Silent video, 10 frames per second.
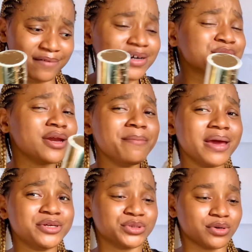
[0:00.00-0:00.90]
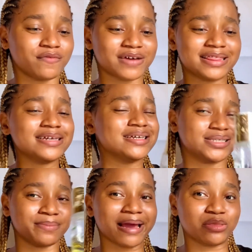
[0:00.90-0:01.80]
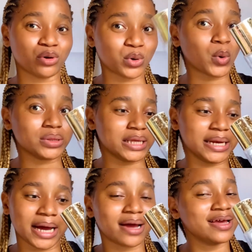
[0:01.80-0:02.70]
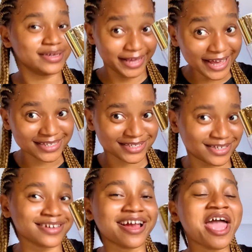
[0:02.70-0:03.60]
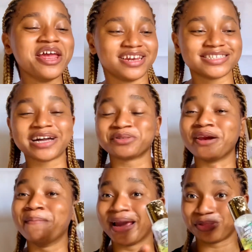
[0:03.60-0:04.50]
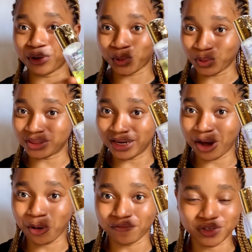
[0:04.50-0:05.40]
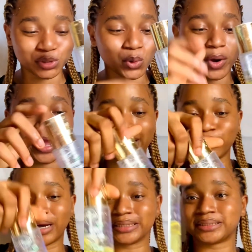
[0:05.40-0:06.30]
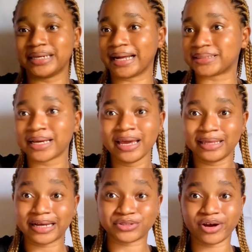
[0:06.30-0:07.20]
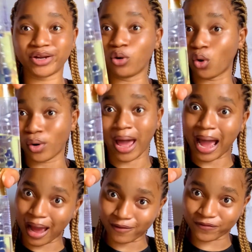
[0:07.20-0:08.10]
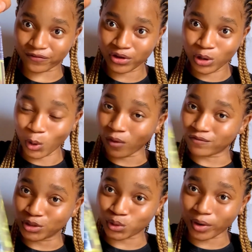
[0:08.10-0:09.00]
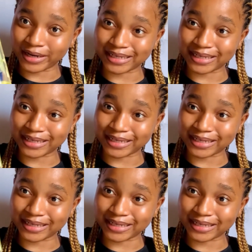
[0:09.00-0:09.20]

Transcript: I've actually made use of, I think this is my third container. Yes, this is actually my third container of this oil, and you can see that it has already gone half of this oil.